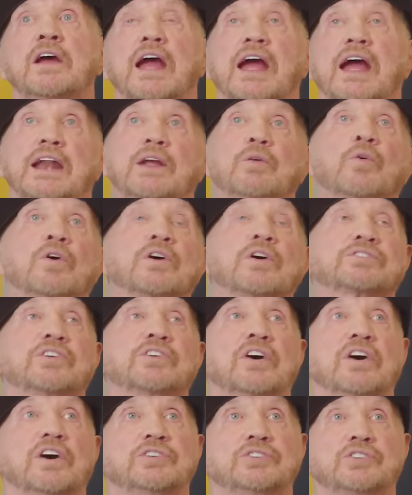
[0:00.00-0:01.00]
and he worked
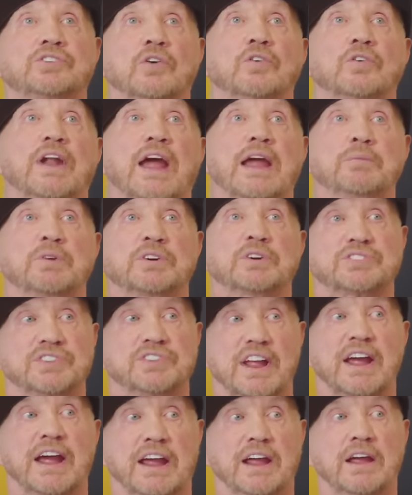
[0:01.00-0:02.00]
on Joe Namath's
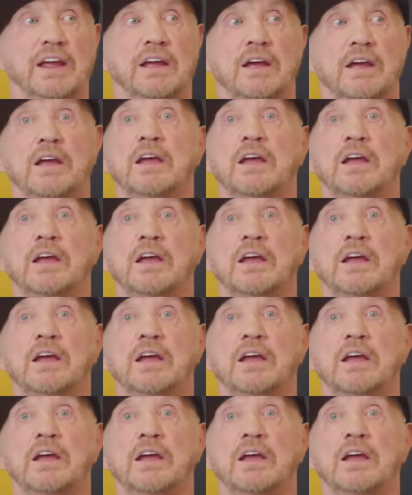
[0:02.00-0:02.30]
knee.